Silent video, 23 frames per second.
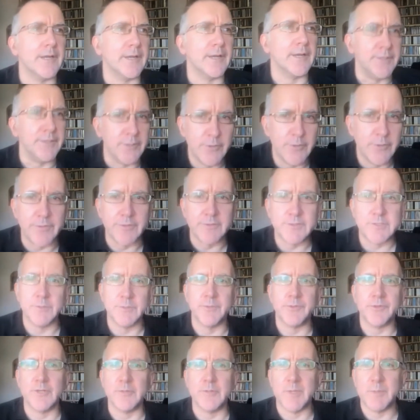knew that she
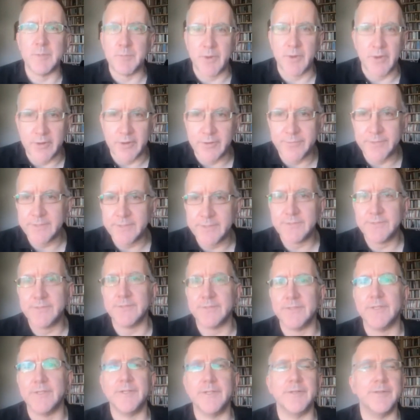was going to be part of it.
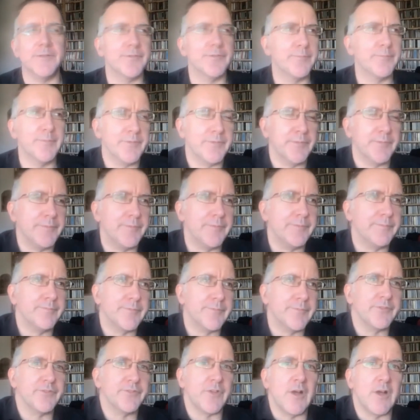
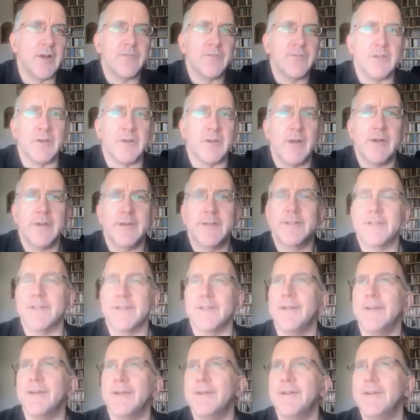Song of the Lark
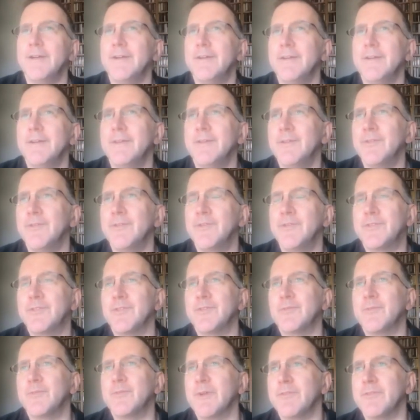is
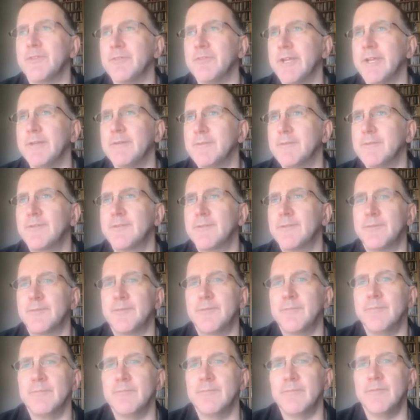just one of the great
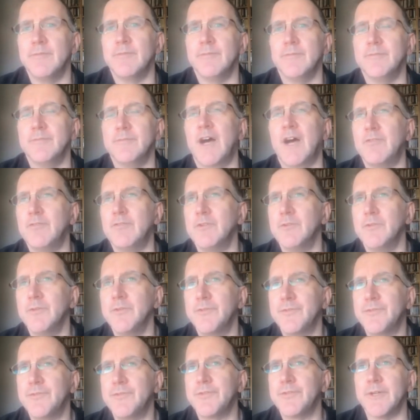
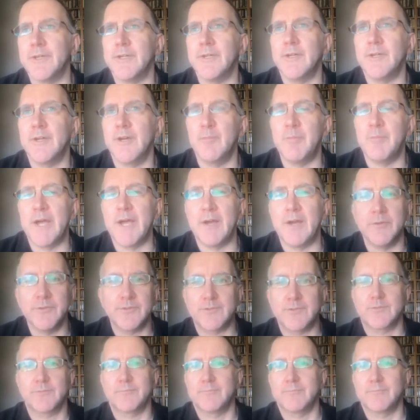novels about